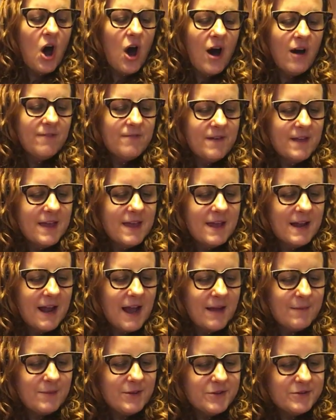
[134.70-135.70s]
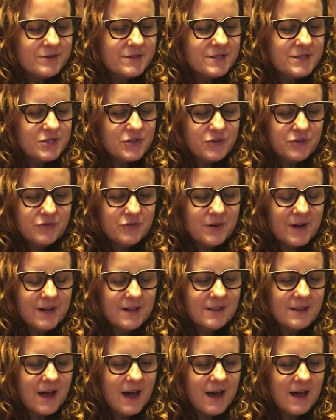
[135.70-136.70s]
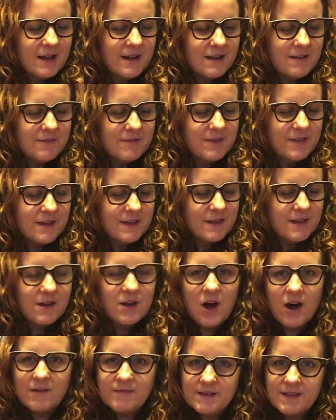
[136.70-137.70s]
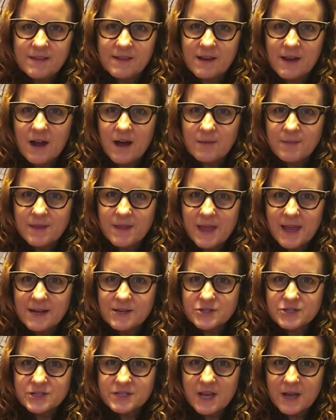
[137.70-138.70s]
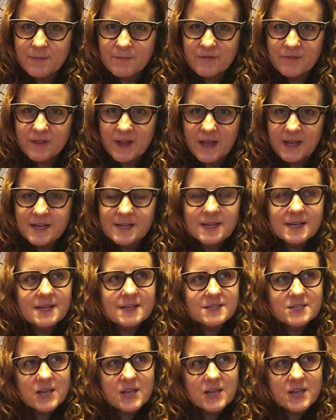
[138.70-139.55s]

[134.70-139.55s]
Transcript: often I'm used to a lot of the coffees that come in the Angels Cup flight